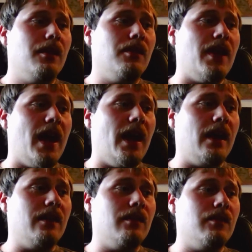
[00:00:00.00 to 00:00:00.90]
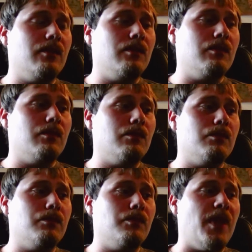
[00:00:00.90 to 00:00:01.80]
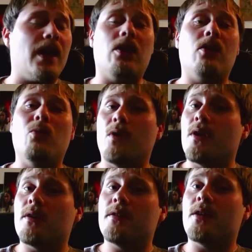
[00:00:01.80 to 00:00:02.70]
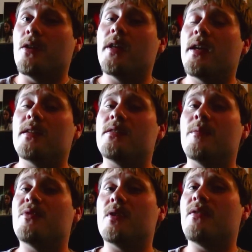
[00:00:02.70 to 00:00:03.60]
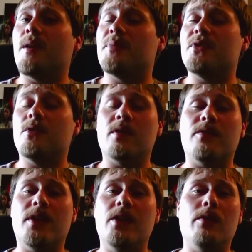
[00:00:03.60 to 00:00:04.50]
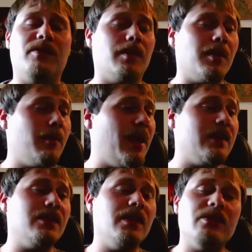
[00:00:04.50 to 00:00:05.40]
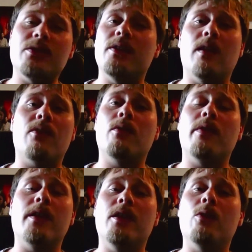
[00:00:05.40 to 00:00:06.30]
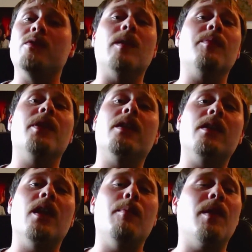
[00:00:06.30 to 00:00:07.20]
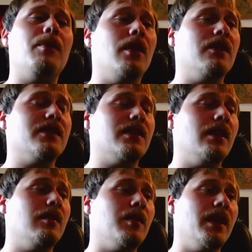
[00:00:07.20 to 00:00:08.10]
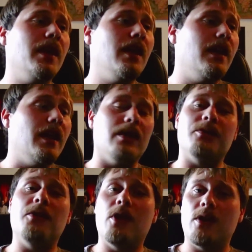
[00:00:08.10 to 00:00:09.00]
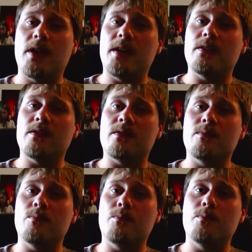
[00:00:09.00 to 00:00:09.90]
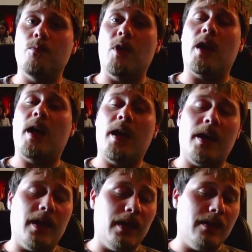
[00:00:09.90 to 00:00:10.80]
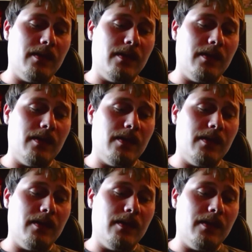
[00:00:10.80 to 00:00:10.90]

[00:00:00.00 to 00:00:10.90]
that that are worth turning into some sort of episode or video of some capacity so you never really know something could come up all of a sudden but as far as what i